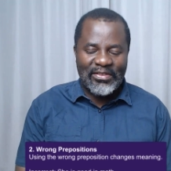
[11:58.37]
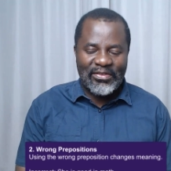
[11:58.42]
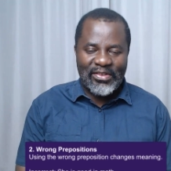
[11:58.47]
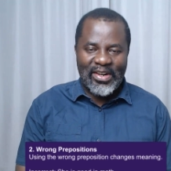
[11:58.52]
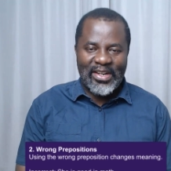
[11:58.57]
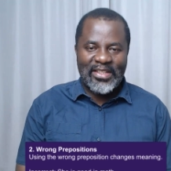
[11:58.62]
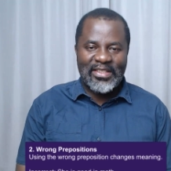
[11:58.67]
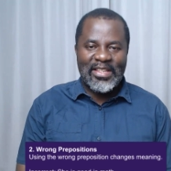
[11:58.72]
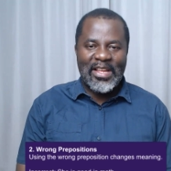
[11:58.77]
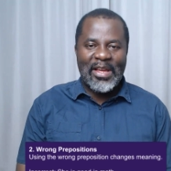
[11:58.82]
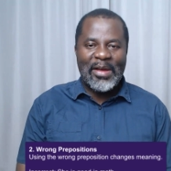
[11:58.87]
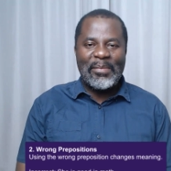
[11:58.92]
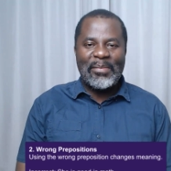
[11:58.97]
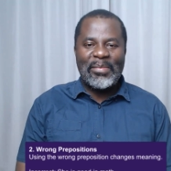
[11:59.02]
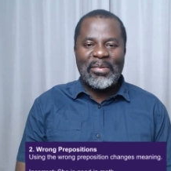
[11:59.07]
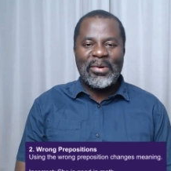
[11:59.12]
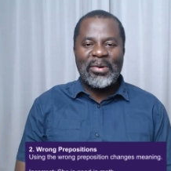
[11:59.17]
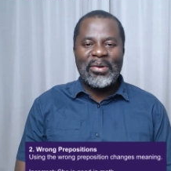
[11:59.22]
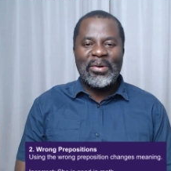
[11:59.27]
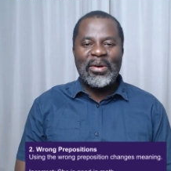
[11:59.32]
For
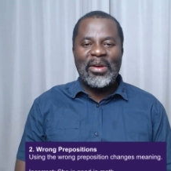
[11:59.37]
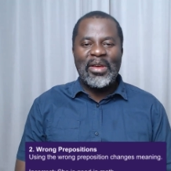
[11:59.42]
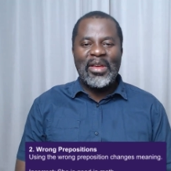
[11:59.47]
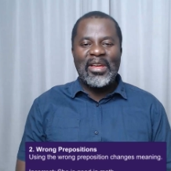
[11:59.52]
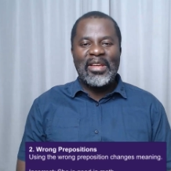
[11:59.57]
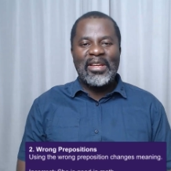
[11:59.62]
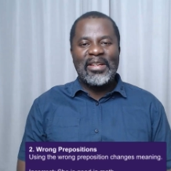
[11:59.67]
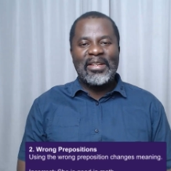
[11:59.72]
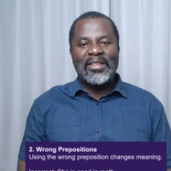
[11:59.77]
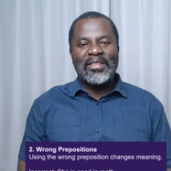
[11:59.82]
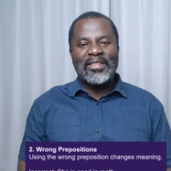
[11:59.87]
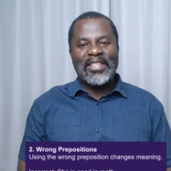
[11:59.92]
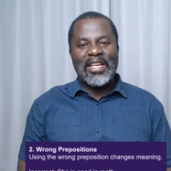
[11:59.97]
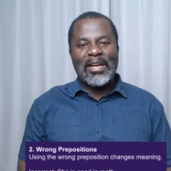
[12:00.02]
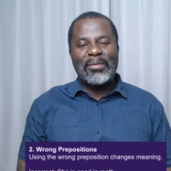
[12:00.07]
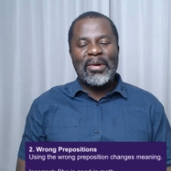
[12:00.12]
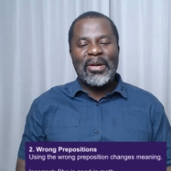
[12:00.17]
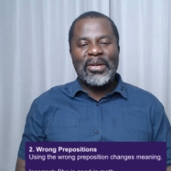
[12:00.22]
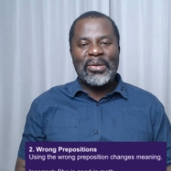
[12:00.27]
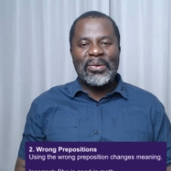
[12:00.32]
example,
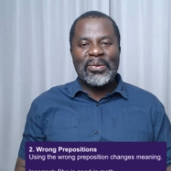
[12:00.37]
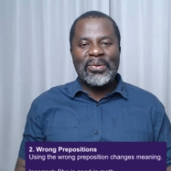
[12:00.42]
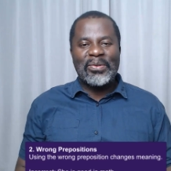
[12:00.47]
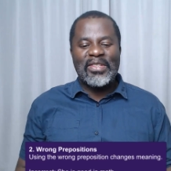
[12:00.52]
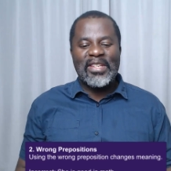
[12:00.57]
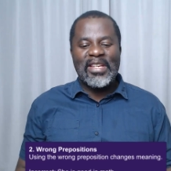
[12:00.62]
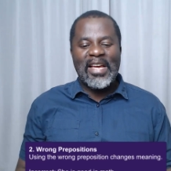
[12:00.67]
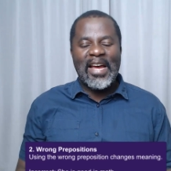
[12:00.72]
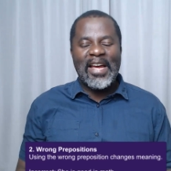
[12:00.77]
someone will say,